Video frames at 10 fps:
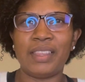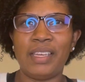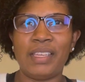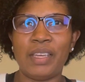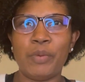
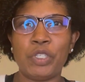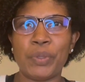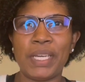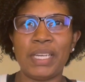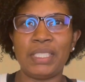think. They were
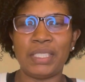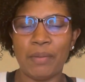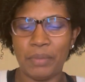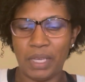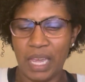drinking
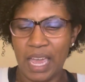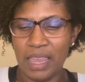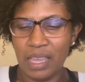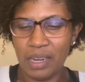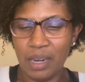something,
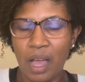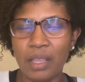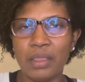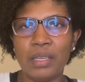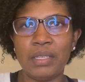and they
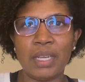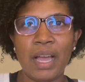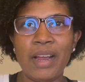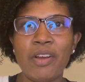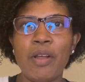knocked the
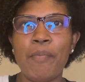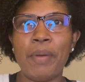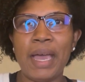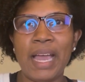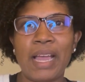
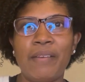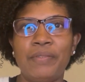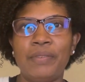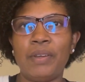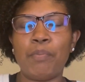entire
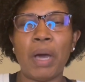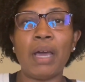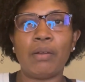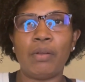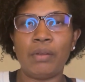
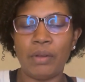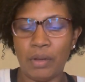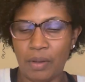bottle